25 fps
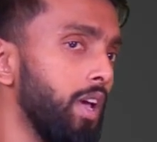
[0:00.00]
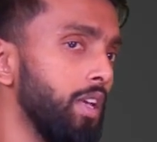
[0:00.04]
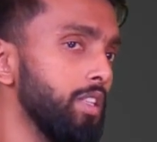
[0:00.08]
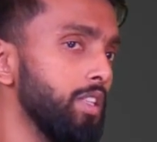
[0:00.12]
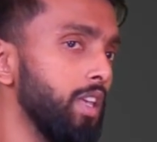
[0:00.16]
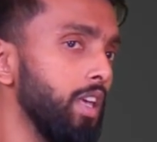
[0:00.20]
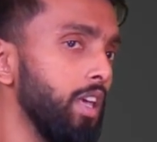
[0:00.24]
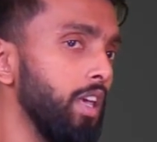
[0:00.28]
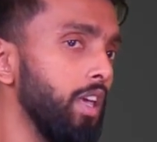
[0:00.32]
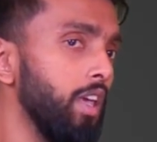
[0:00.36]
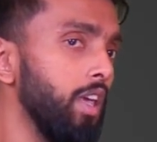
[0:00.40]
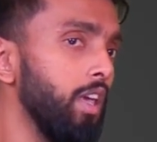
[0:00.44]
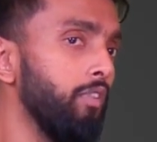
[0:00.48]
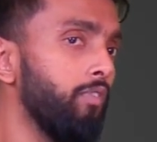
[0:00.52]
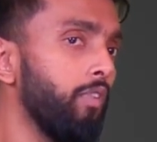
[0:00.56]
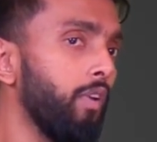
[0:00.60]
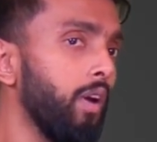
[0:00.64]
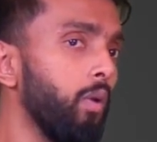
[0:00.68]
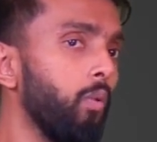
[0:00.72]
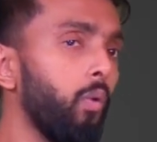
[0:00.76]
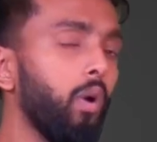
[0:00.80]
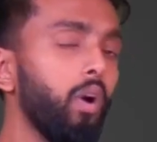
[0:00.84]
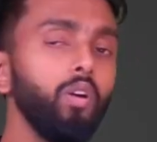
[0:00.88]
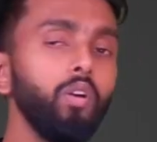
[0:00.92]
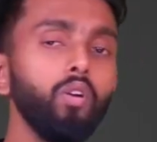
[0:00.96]
See, if
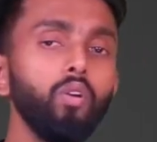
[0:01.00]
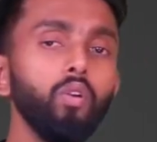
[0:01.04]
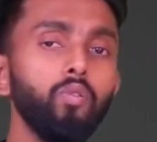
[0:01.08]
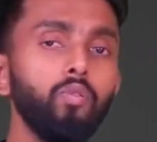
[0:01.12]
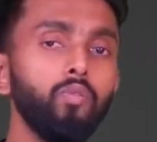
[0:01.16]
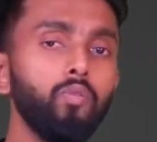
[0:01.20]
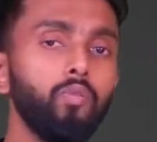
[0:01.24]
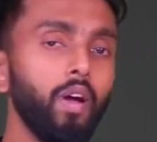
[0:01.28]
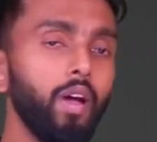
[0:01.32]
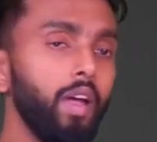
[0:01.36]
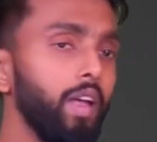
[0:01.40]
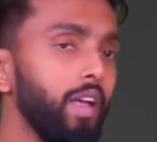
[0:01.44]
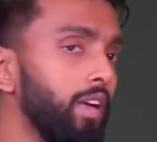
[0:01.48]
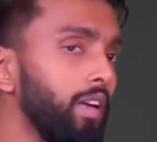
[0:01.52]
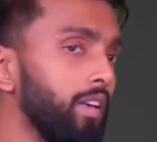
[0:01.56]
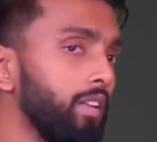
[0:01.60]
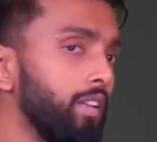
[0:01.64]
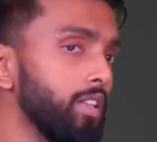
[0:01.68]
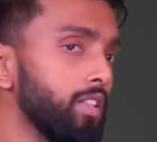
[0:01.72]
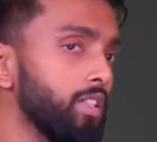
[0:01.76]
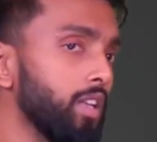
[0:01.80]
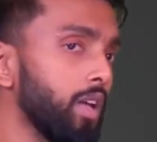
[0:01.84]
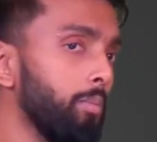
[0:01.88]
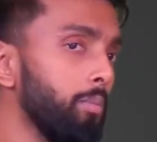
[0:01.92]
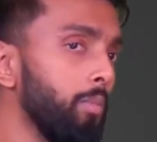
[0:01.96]
I want to find
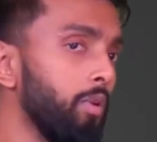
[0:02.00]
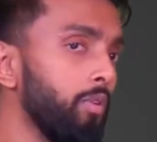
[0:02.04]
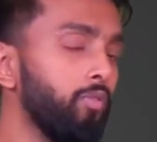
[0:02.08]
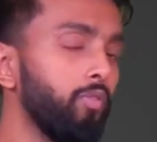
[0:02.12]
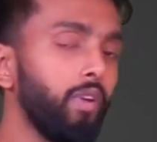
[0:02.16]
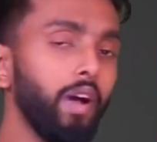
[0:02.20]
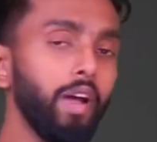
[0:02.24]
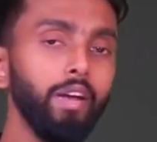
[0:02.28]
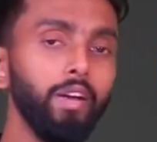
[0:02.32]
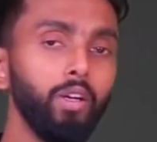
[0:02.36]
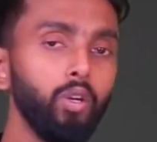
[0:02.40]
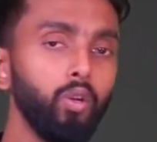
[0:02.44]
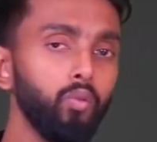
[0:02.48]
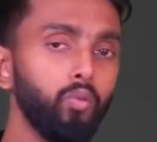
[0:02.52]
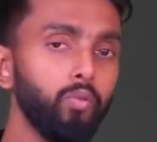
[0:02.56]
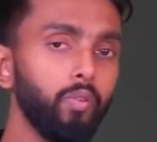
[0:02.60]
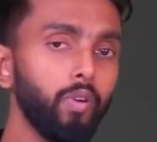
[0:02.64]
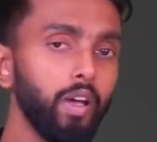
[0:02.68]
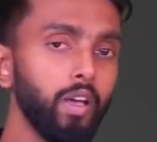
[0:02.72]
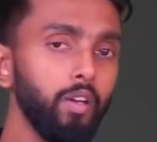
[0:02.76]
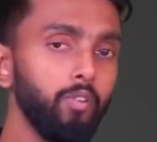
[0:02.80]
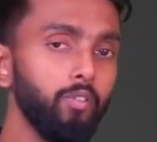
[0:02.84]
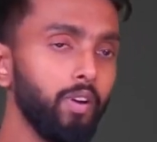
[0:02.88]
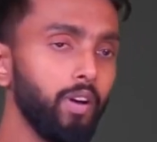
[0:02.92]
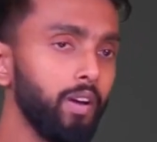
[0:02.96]
the sum of
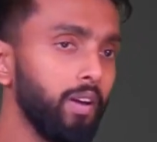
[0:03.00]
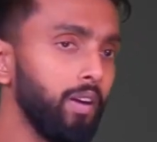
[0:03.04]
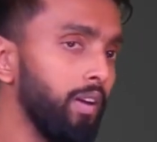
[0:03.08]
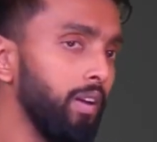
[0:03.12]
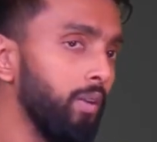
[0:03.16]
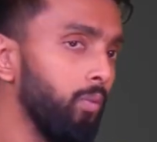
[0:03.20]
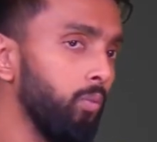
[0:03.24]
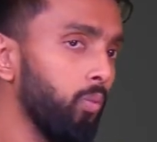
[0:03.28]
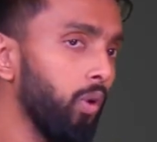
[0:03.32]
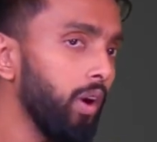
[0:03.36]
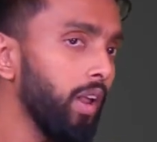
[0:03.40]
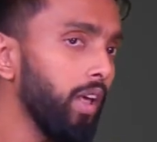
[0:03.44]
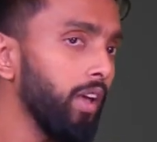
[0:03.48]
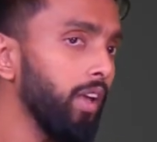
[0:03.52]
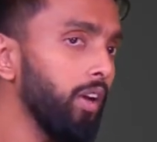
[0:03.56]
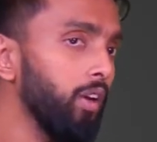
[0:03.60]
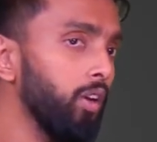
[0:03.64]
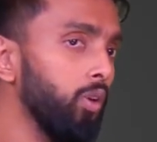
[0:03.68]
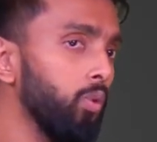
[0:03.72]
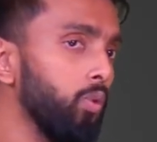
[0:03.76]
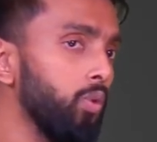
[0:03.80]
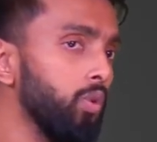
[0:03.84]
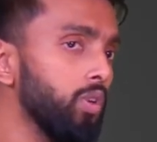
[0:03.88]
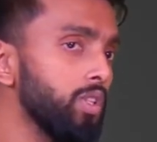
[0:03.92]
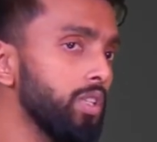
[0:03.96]
5251, what I
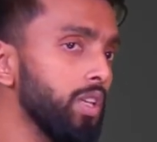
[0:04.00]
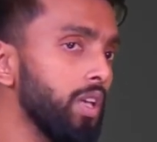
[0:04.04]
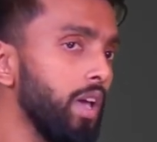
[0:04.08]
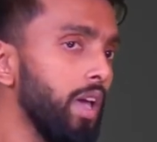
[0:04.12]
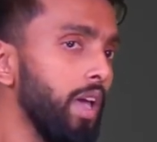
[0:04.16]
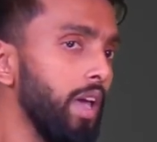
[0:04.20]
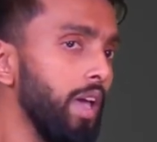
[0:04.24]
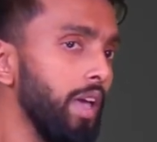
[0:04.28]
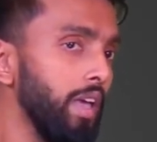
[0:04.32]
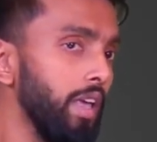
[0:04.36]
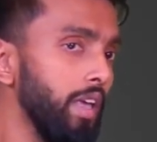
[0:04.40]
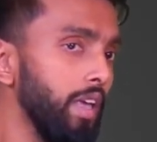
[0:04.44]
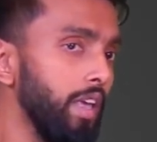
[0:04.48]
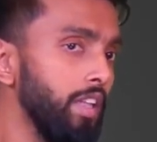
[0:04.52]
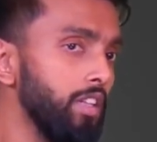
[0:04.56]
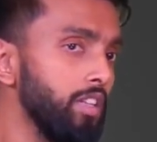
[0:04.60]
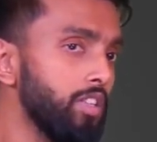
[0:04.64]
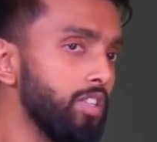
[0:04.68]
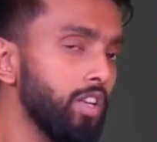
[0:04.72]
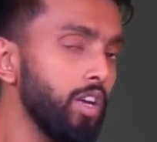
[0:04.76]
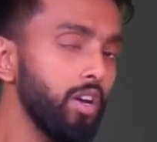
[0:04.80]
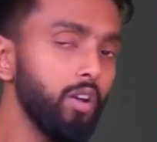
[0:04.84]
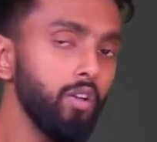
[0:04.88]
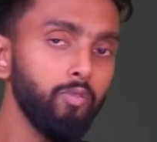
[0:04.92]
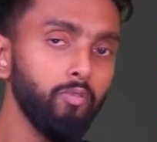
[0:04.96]
can do is,
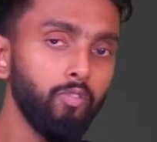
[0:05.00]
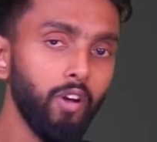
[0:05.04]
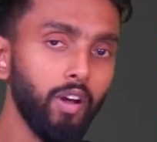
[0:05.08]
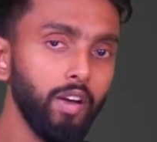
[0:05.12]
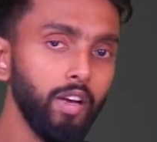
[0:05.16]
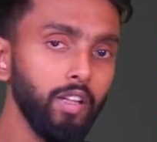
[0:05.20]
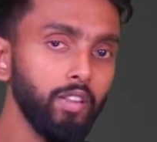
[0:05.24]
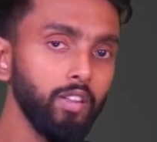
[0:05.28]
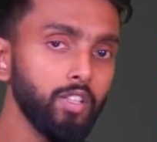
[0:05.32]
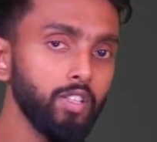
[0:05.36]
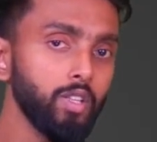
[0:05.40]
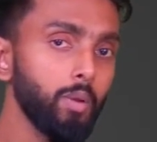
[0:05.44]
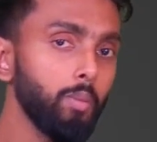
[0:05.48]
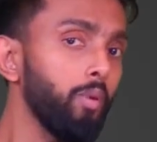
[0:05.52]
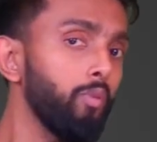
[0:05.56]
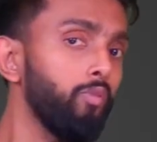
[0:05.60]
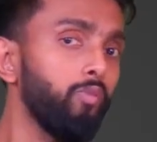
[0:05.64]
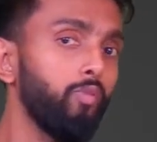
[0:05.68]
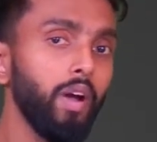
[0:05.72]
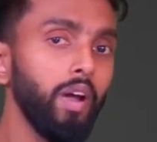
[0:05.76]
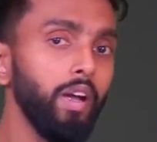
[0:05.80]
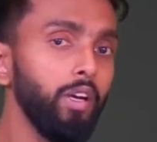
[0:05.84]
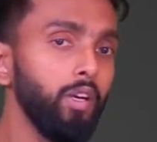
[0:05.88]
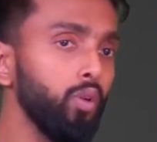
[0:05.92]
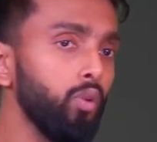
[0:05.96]
instead of finding the sum of
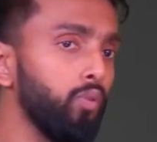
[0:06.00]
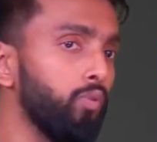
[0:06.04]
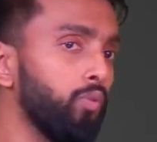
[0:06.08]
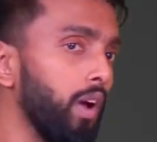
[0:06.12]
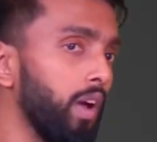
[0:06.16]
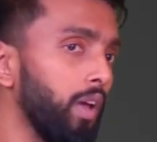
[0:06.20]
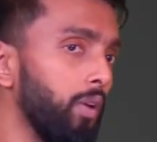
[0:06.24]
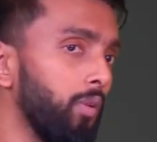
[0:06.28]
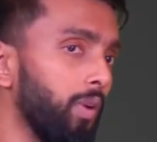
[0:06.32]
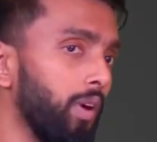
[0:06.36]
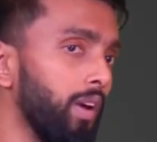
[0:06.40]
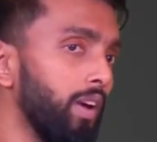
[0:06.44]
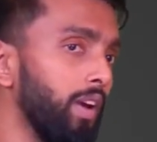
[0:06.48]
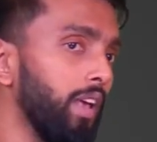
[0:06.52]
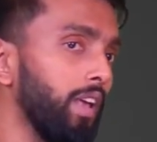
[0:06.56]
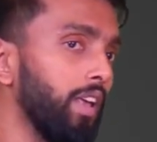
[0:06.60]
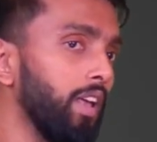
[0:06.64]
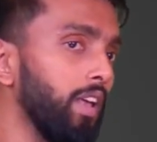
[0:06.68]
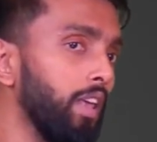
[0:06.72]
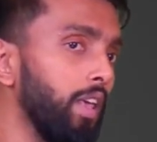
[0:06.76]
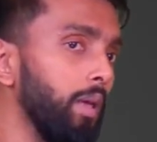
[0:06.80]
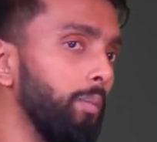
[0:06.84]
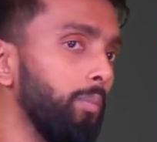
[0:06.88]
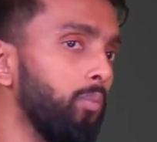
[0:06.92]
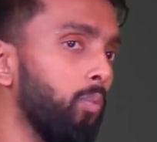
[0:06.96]
5251, I
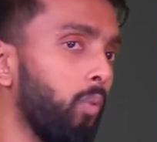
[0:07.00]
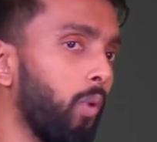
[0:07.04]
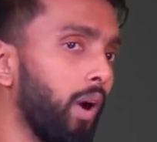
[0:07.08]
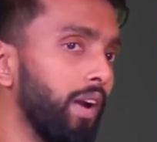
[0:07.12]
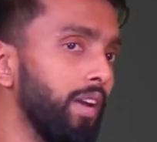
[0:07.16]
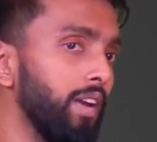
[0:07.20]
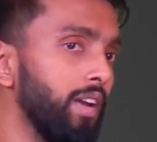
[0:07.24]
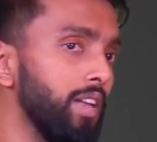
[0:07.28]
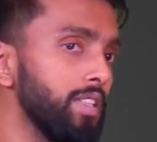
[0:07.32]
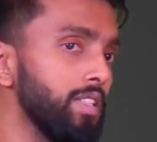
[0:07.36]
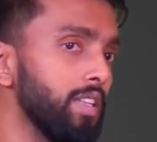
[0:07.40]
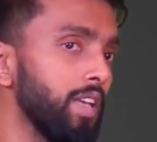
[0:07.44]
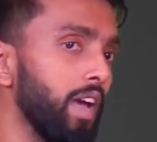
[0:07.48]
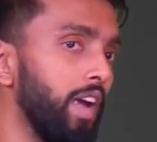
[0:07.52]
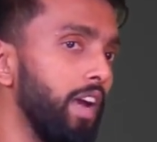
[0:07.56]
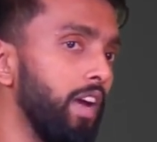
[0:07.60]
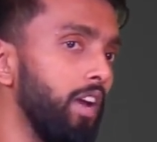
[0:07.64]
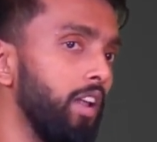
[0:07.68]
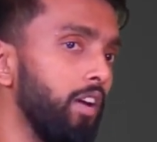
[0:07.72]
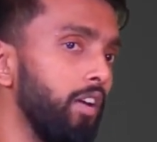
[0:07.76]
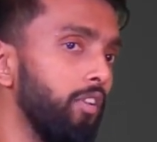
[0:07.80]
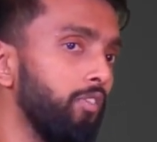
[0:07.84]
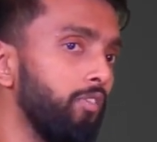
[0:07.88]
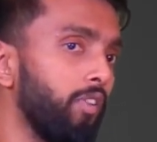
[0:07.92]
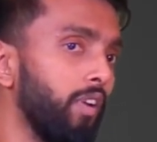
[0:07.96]
can keep 1
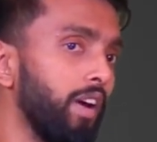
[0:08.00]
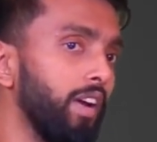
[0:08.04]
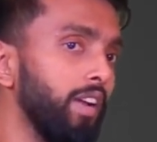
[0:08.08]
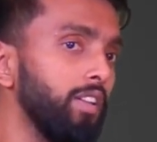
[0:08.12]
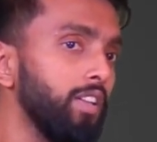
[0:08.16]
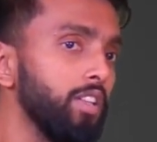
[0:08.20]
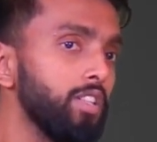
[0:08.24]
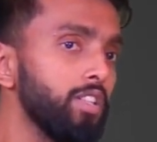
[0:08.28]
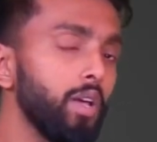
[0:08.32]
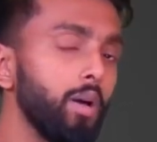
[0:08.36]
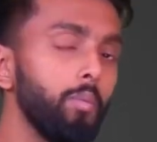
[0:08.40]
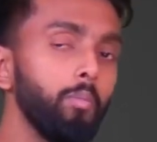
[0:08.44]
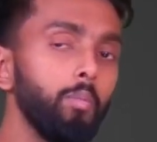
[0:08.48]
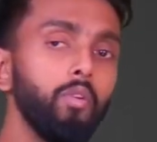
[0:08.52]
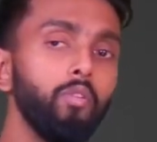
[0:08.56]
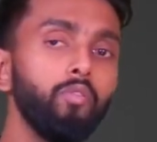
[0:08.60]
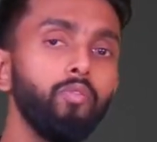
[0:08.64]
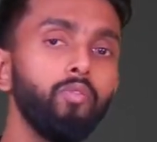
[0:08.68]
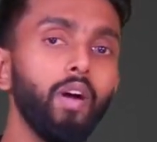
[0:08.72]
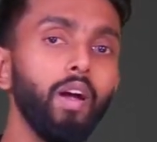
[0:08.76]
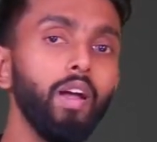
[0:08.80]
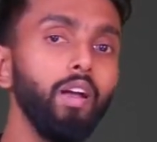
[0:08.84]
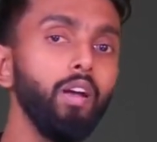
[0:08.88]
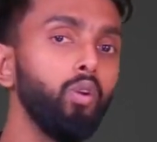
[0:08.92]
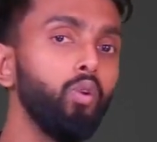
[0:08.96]
aside, find the sum of
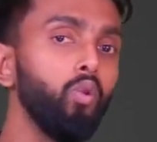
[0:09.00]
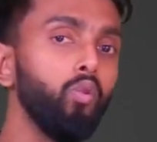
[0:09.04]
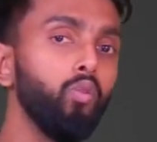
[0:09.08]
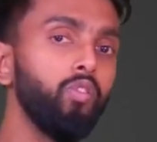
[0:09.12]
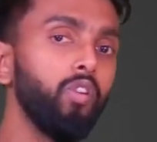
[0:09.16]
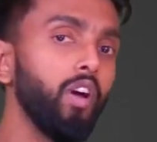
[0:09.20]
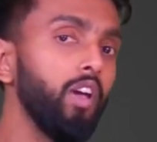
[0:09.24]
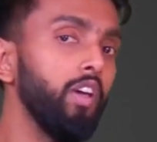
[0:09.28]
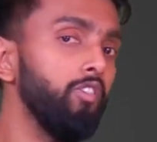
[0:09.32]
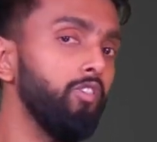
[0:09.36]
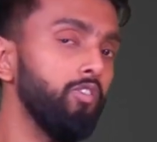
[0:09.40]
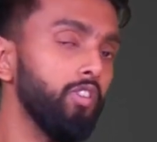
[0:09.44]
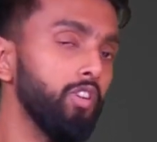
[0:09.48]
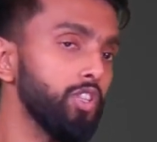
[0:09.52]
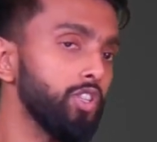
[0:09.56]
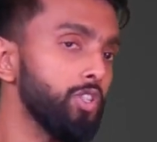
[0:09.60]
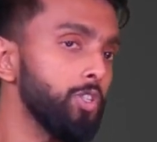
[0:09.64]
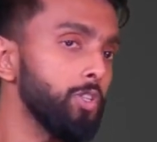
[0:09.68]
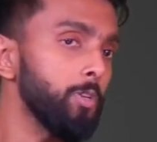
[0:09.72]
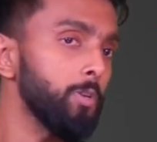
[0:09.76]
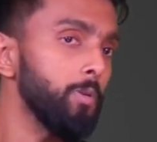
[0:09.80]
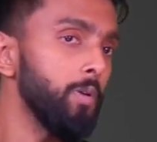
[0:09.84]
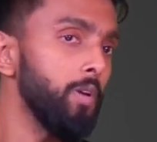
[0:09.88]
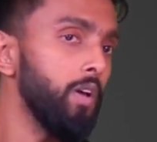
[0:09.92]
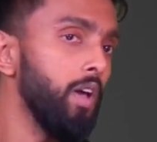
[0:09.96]
525
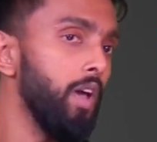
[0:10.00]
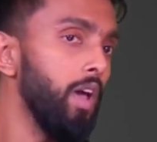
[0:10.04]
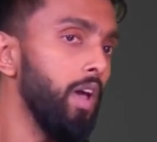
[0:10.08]
first.